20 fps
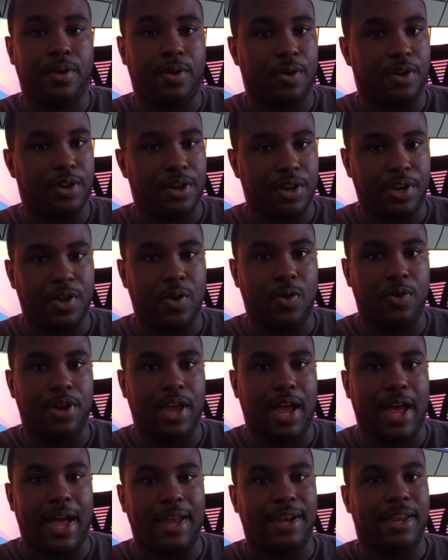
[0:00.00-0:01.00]
on a Note
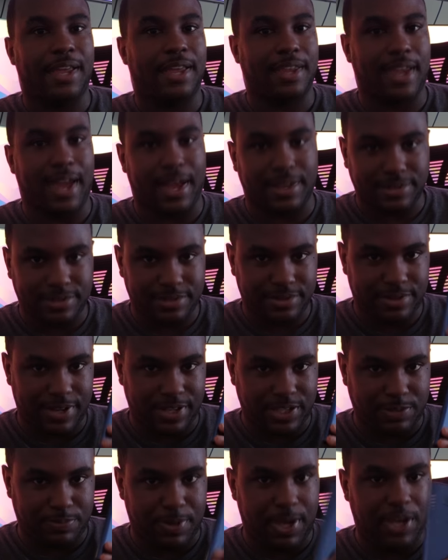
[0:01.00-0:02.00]
9. Yes,
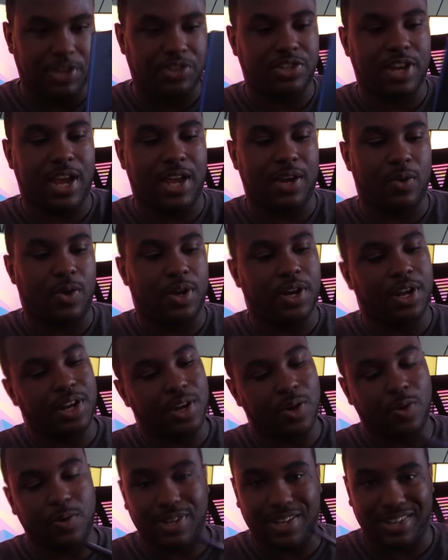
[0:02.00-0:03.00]
it's being shot on a
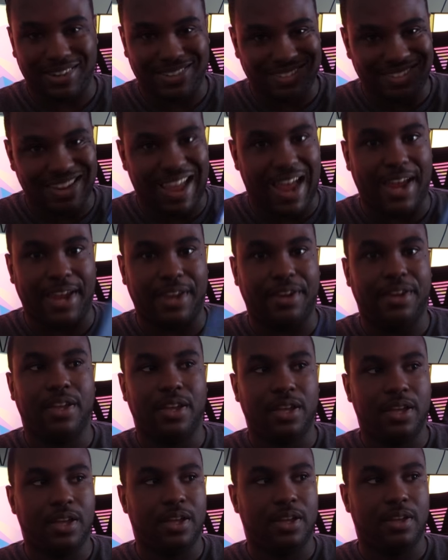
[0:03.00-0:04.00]
Note 9.
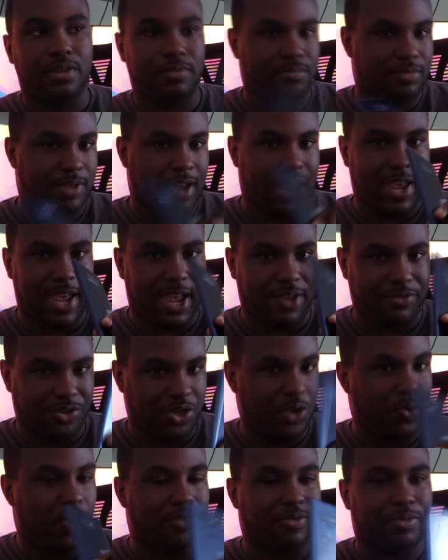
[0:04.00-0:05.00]
I have
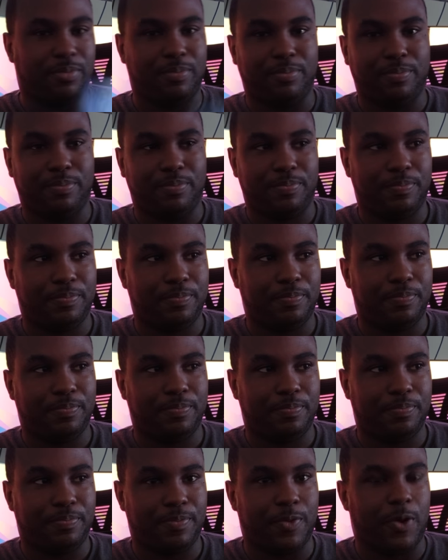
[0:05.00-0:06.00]
two of them.
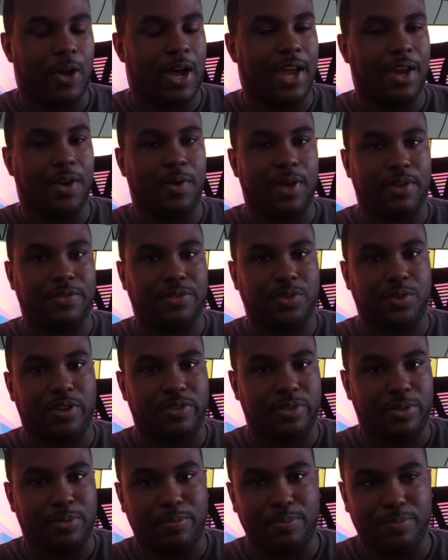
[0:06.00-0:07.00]
Well, I don't have two
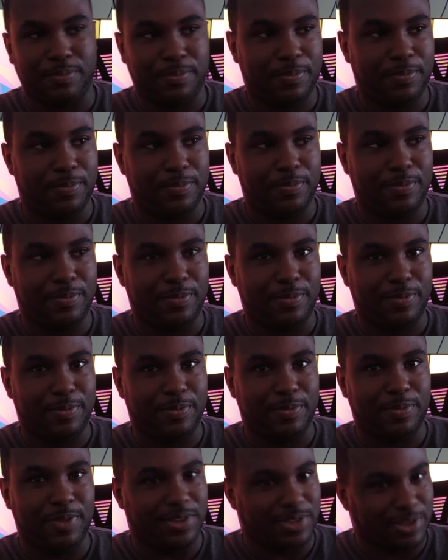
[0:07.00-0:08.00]
of them.
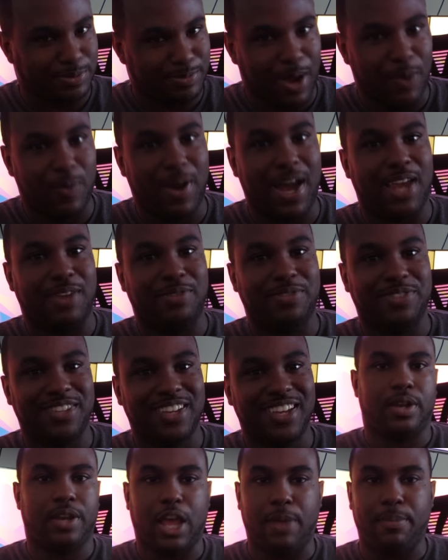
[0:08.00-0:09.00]
This is my
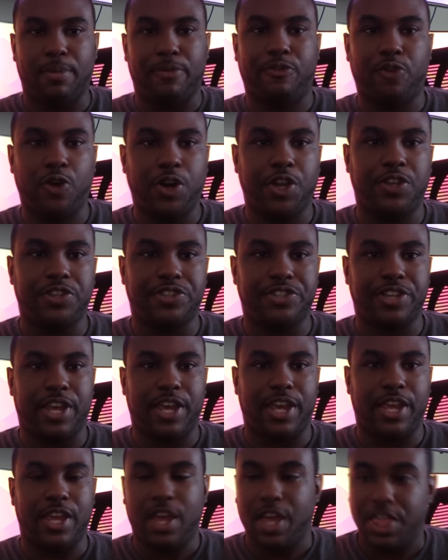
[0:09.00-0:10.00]
wife's. Now, before you
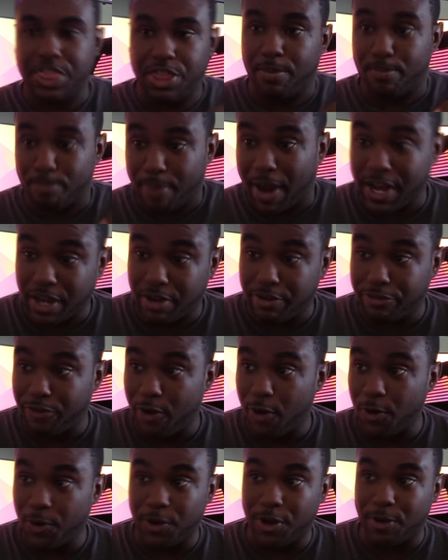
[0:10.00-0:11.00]
say, the
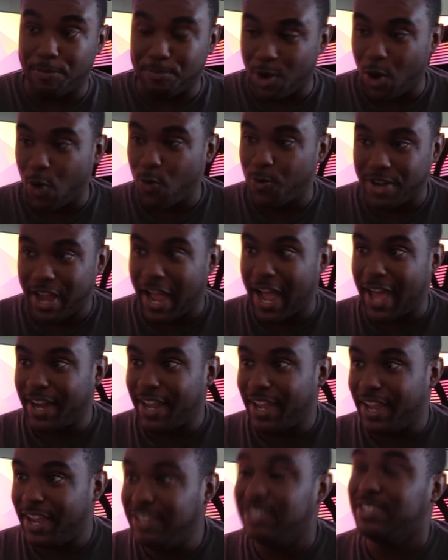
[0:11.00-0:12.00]
microphone on the Note 9
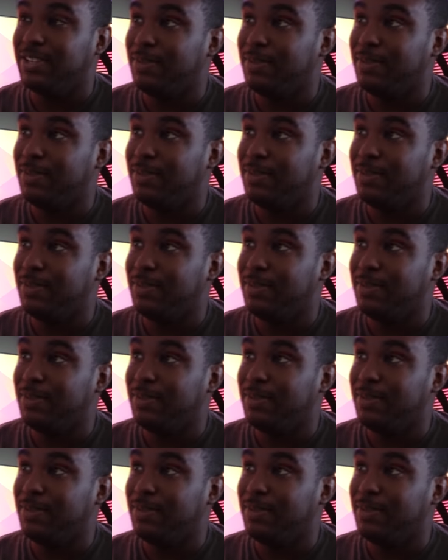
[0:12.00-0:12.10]
is